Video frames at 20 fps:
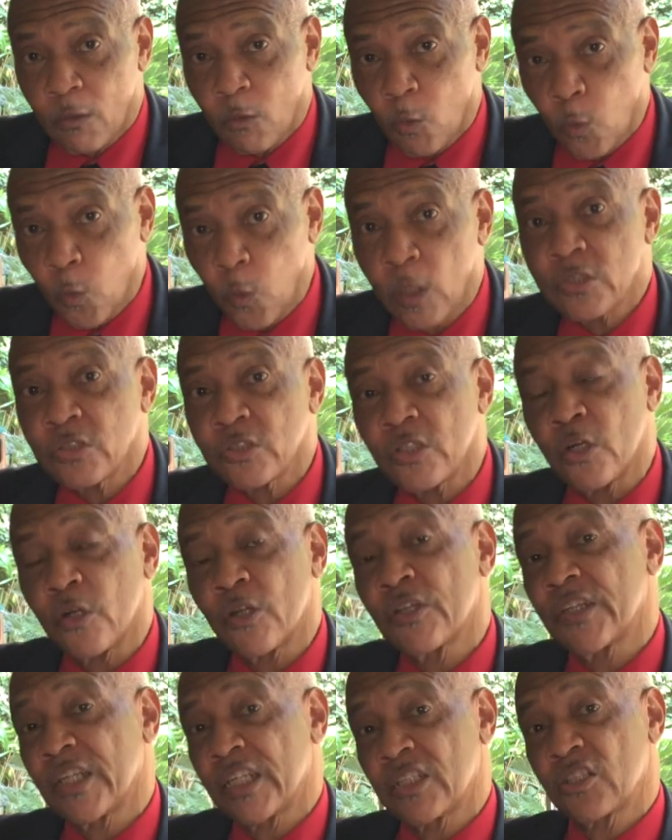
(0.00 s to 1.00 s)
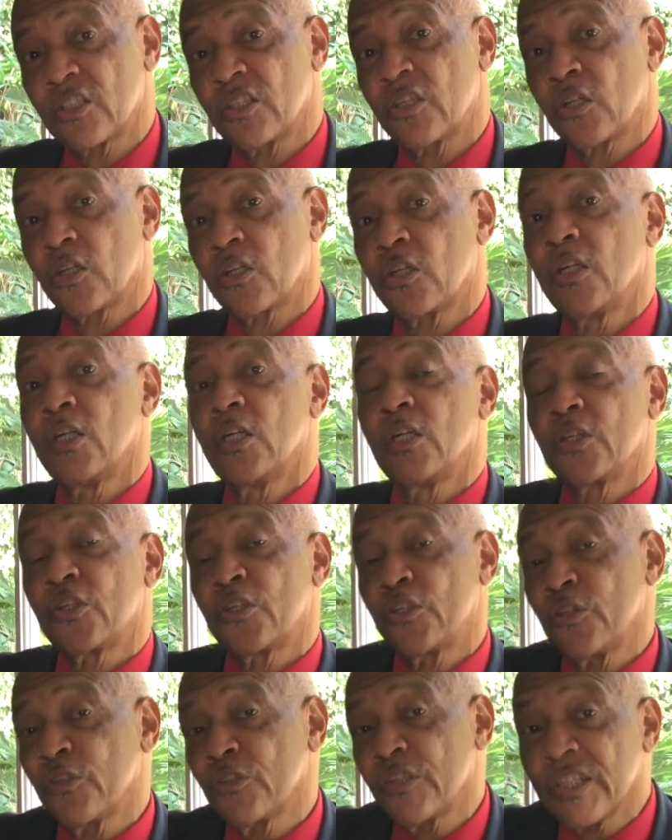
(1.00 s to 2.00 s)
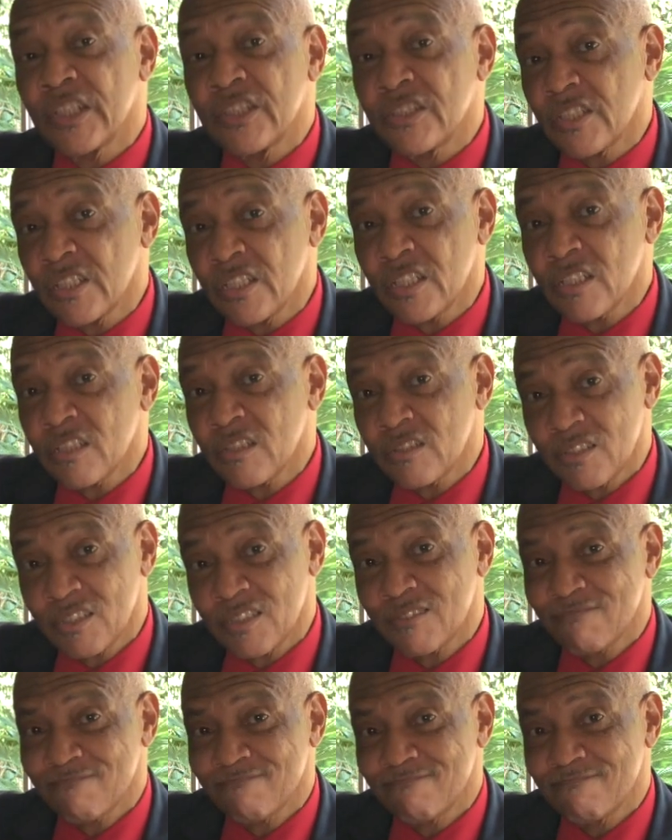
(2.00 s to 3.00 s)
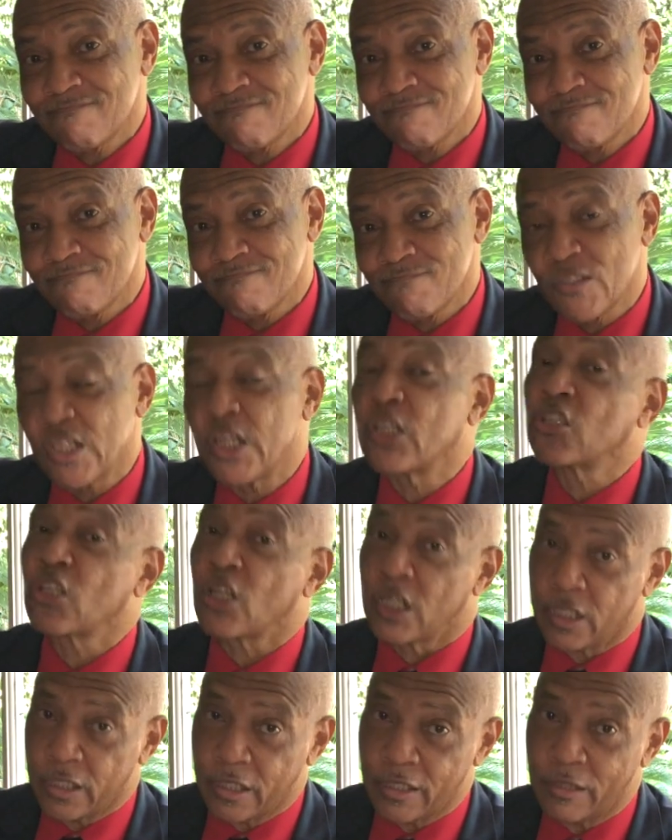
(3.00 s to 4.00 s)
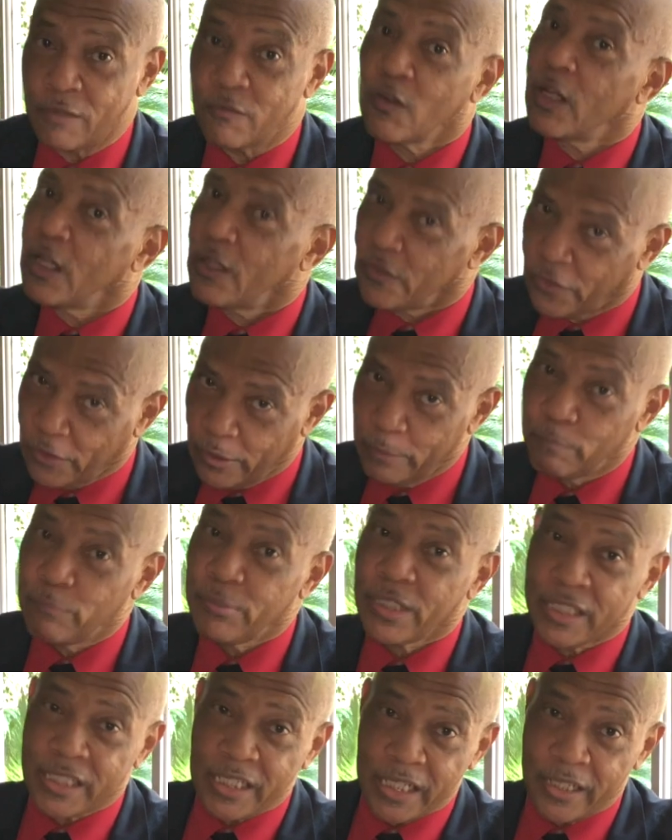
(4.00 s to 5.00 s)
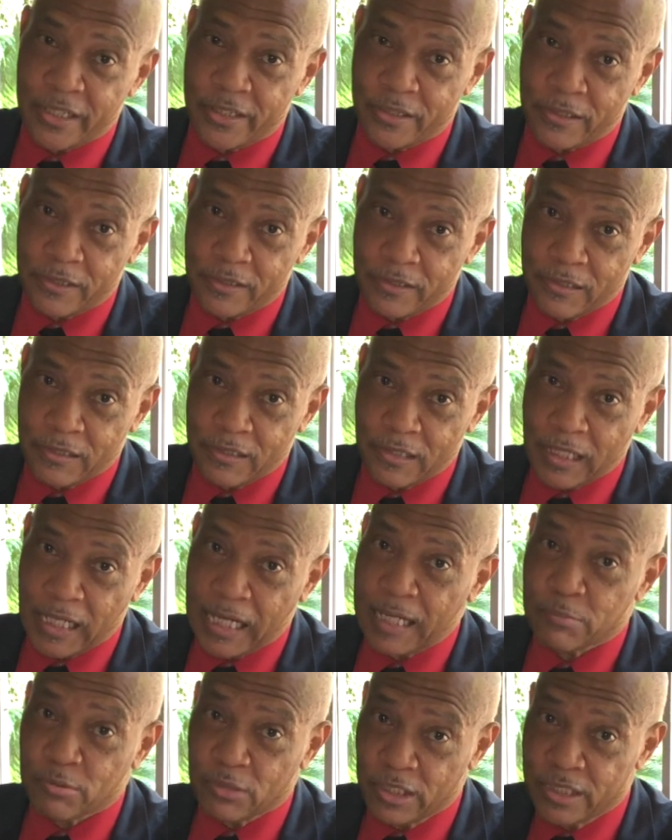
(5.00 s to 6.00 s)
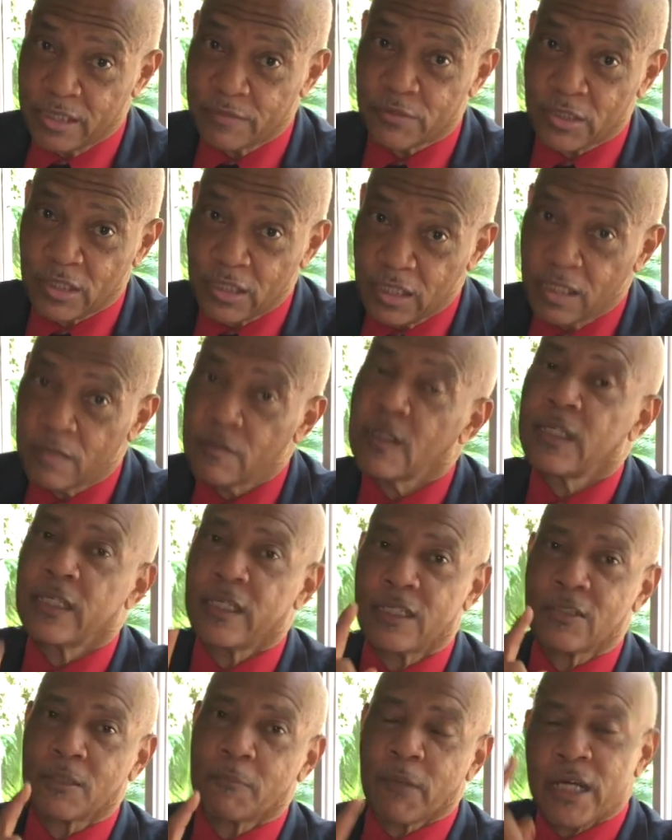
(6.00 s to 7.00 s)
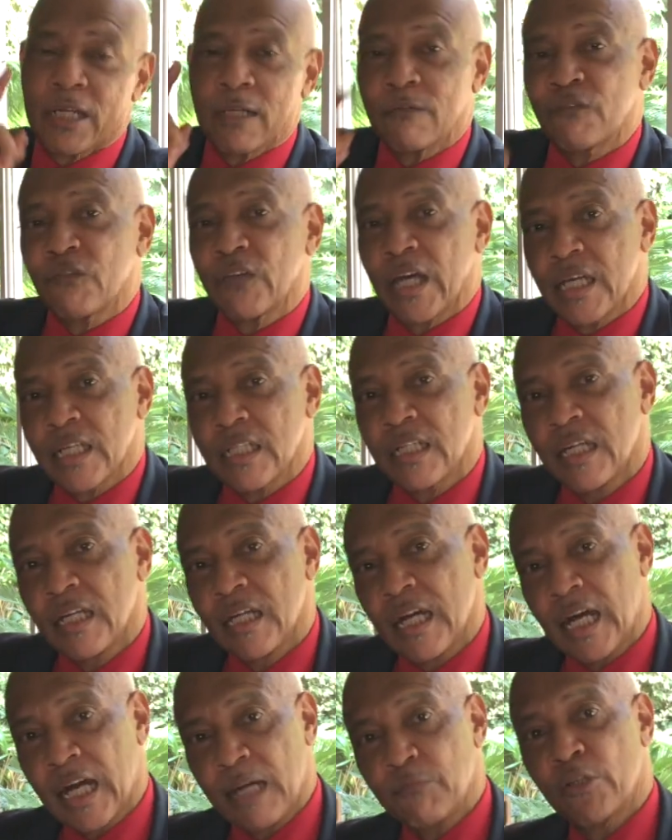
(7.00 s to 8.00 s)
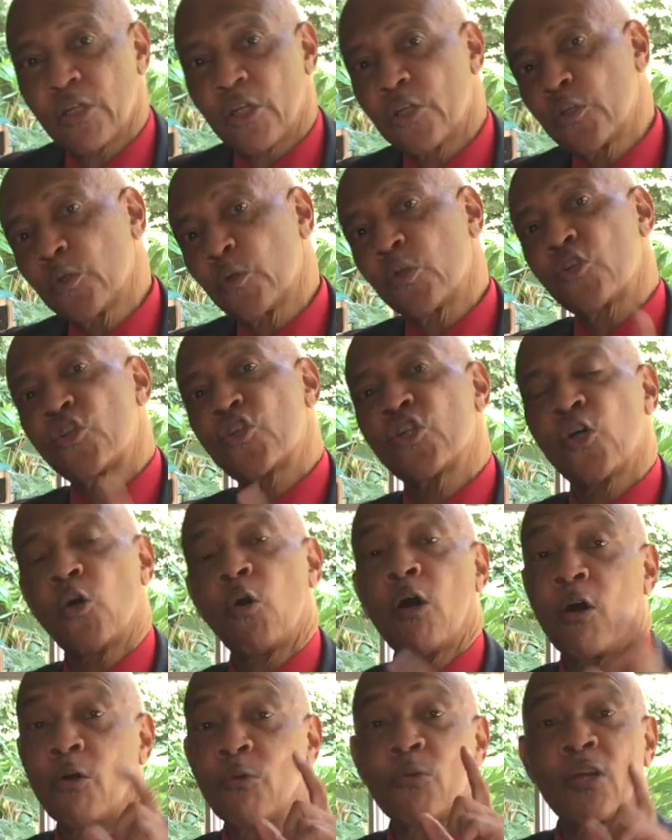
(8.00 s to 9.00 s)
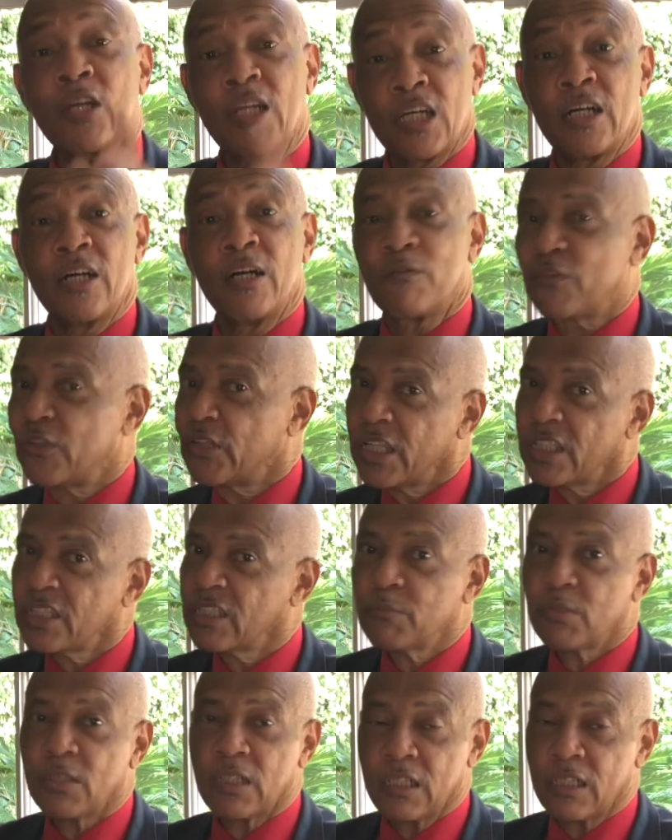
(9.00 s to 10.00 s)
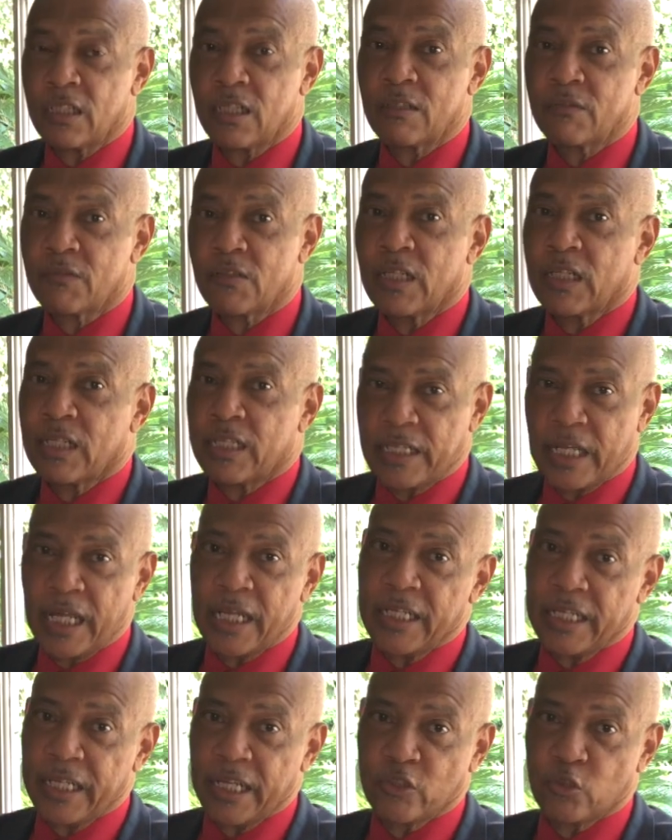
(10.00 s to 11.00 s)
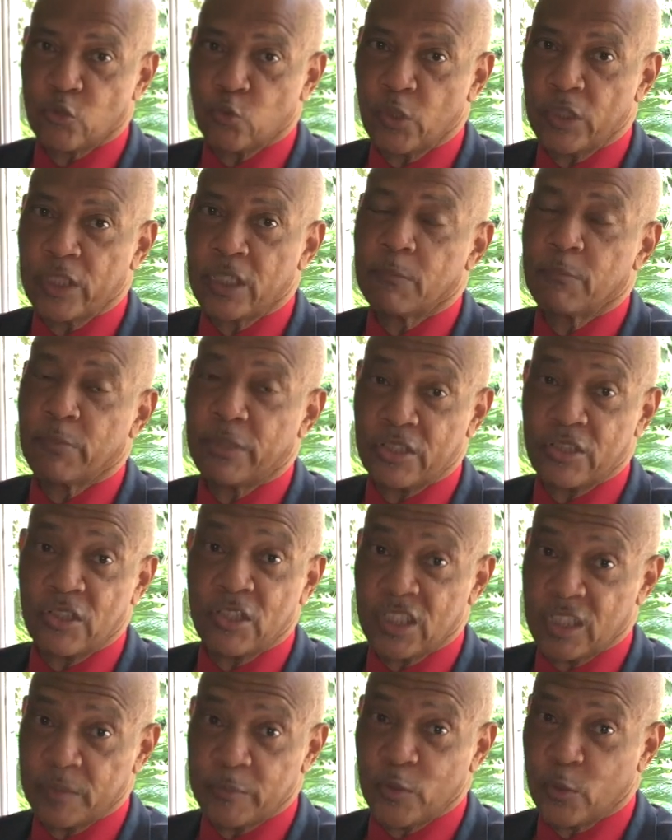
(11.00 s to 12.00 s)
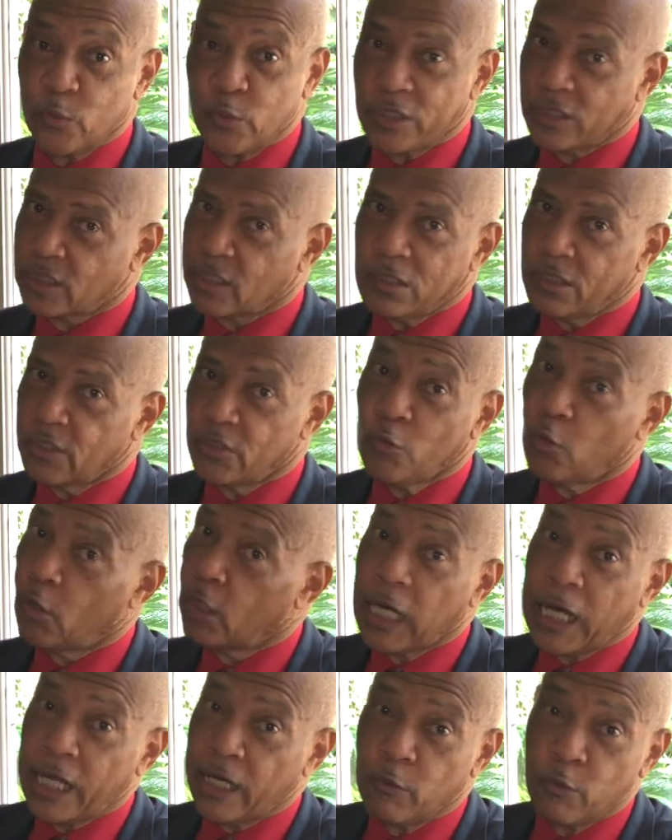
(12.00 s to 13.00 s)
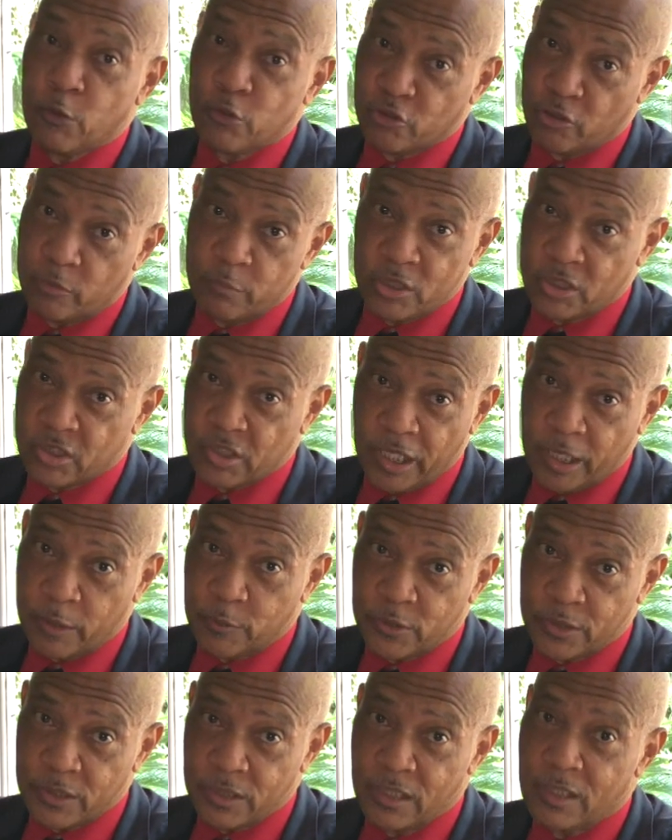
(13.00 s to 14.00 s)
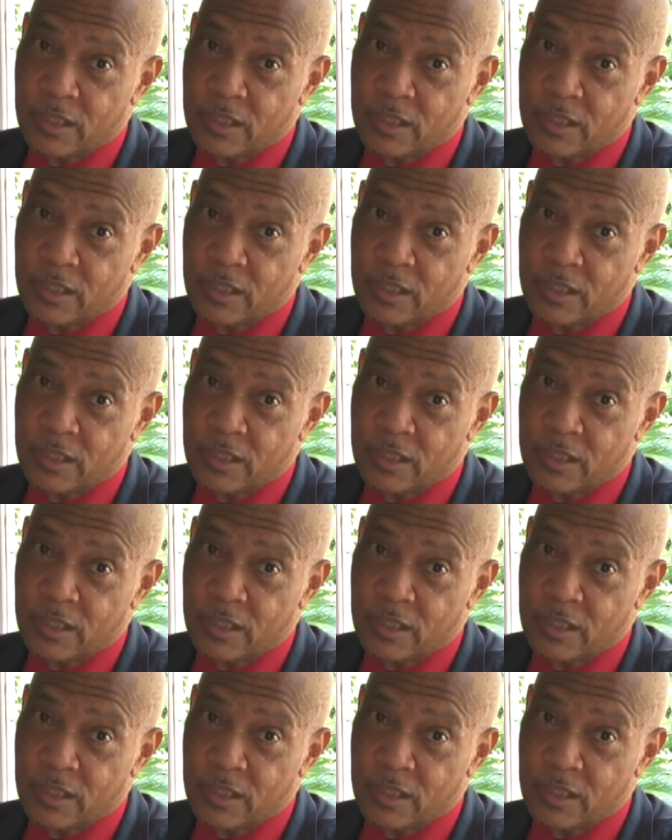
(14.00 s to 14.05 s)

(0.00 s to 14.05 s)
What's the only thing that's going to cure these ills? Is love, the big L. I believe in love. As a matter of fact, I'm going to do a show on love. Nothing but love. Not next week, but in the coming weeks. I don't want you to miss that one.